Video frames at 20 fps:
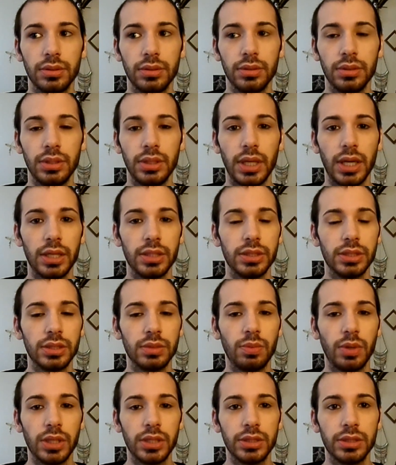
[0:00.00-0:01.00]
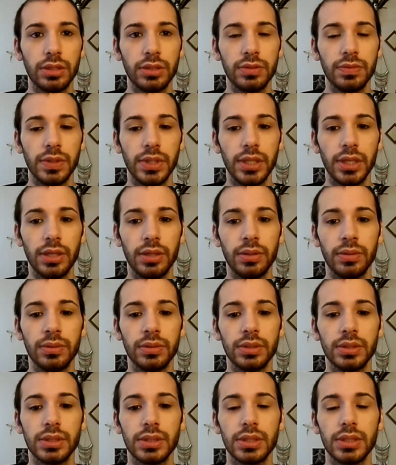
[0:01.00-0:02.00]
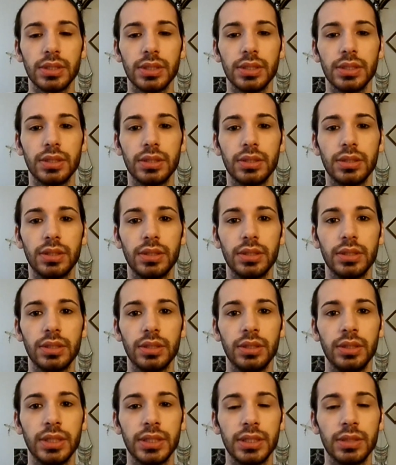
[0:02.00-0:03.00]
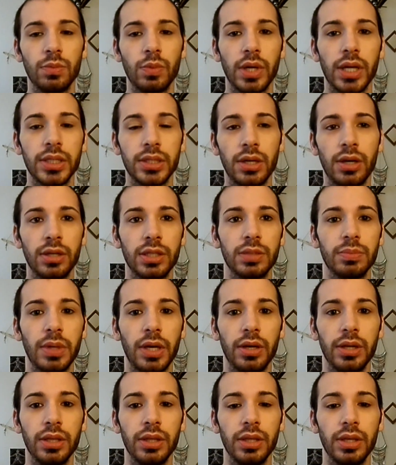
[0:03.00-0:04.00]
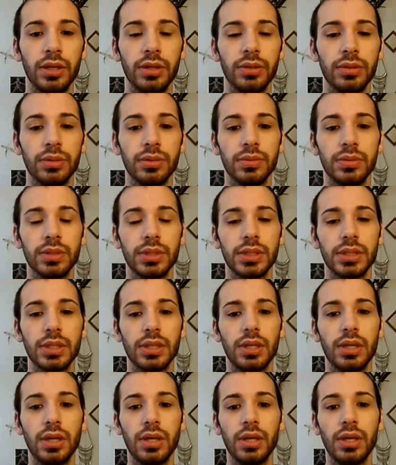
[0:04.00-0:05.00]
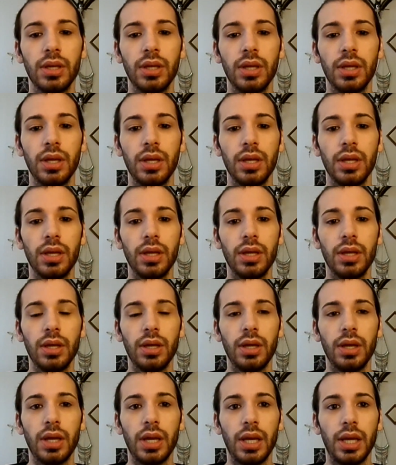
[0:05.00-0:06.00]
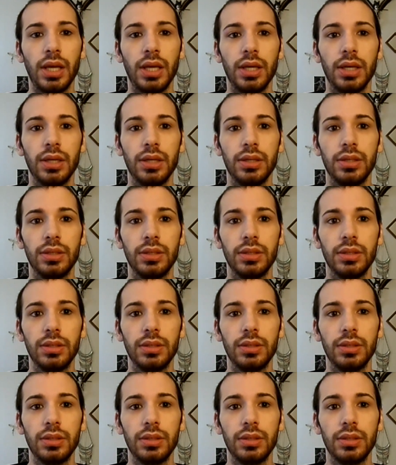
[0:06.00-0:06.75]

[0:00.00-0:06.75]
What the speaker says: yeah, just watch those videos, listen to what I talked about in those, and